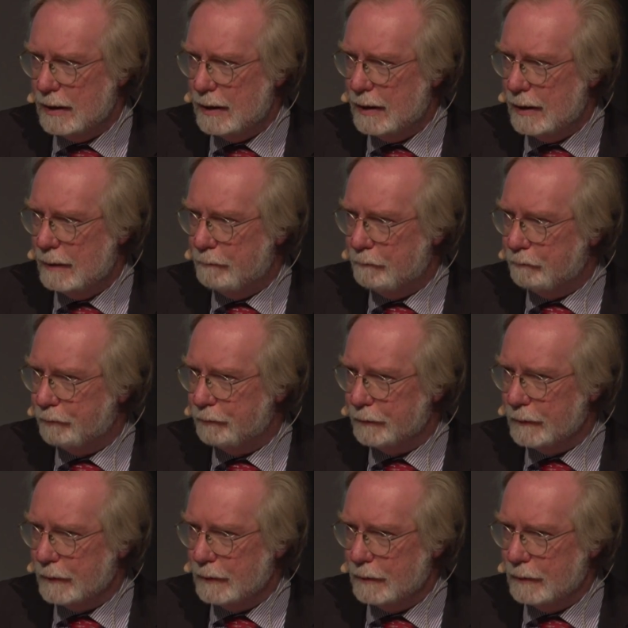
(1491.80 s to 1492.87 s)
Um,
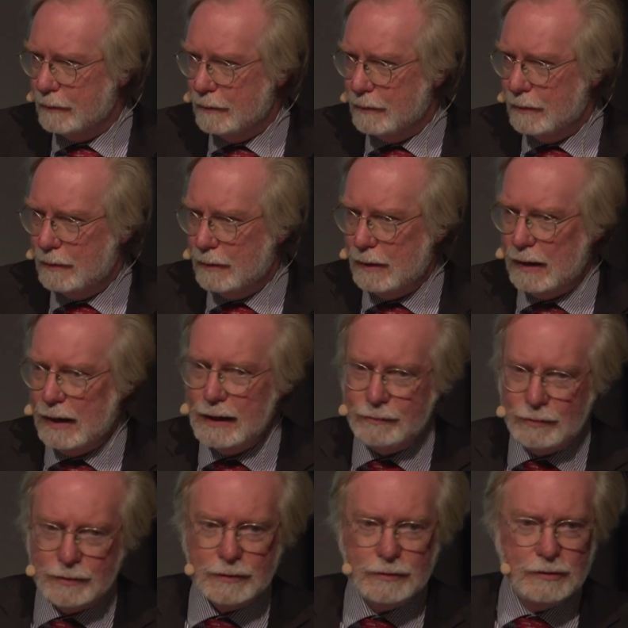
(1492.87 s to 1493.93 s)
I've
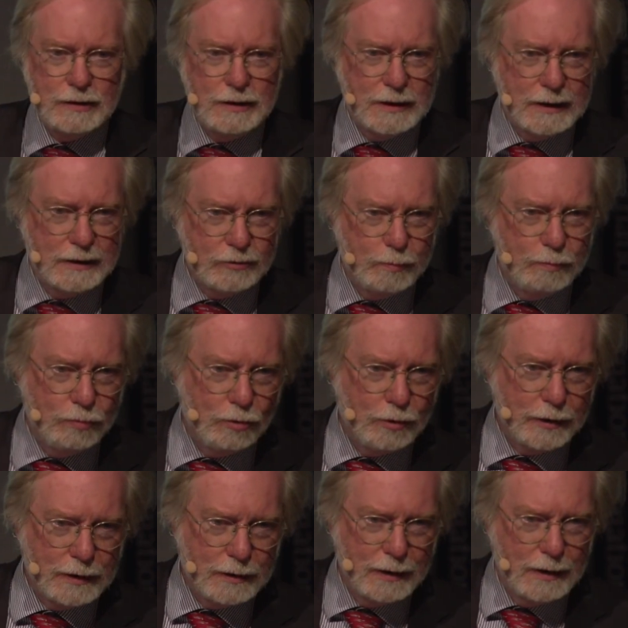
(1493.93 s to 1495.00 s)
got a teenage
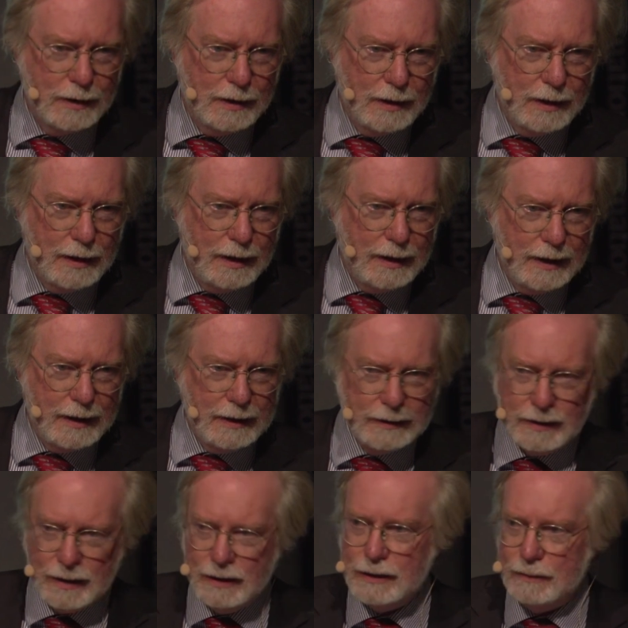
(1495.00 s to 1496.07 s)
boy,
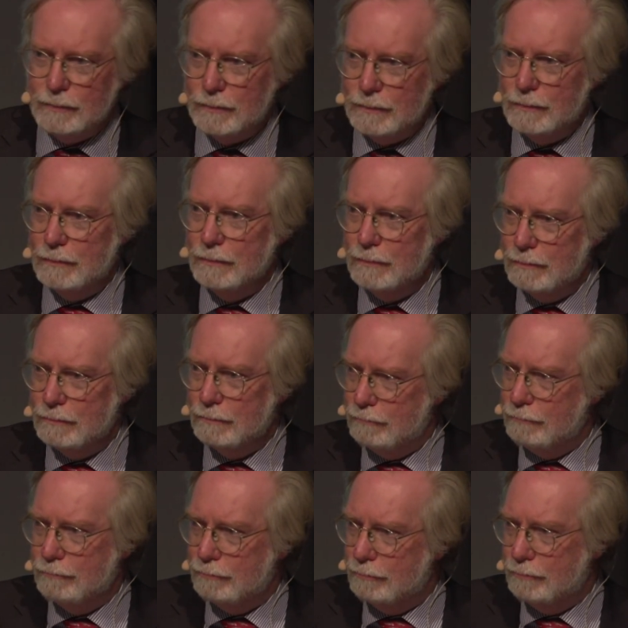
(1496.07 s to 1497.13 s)
and like
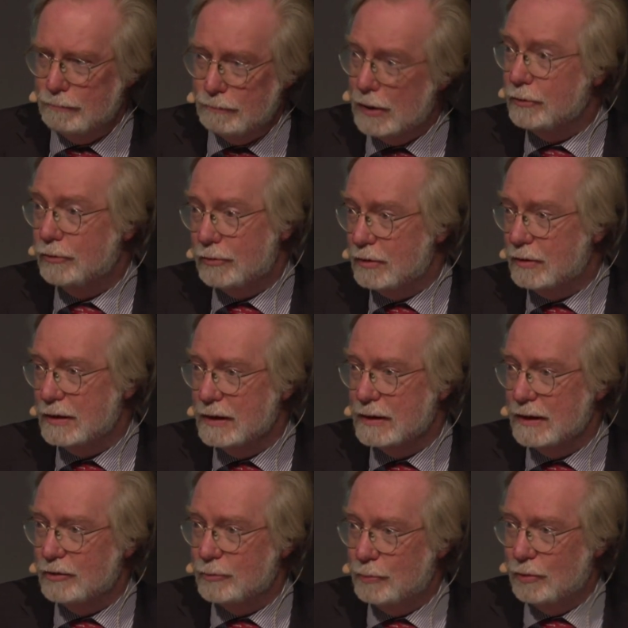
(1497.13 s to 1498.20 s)
most
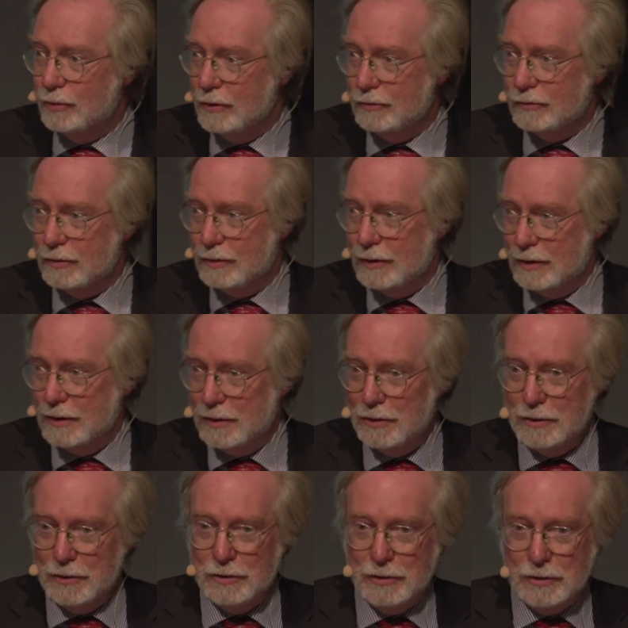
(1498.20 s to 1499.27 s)
teenage boys,
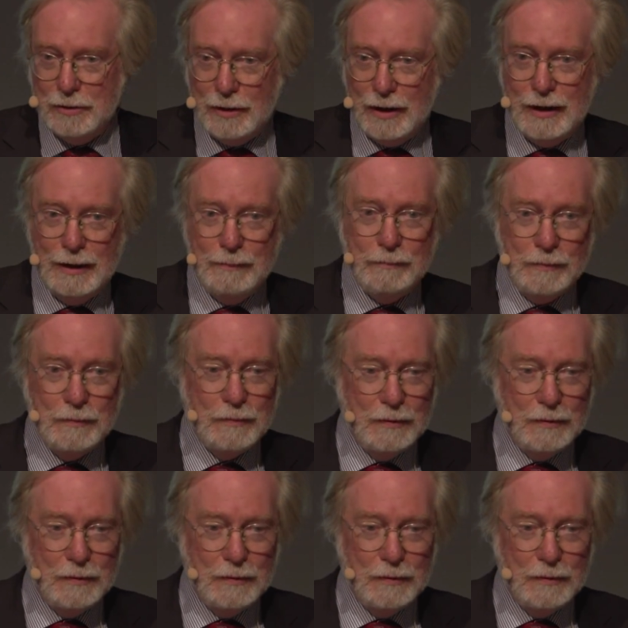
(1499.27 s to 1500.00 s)
um,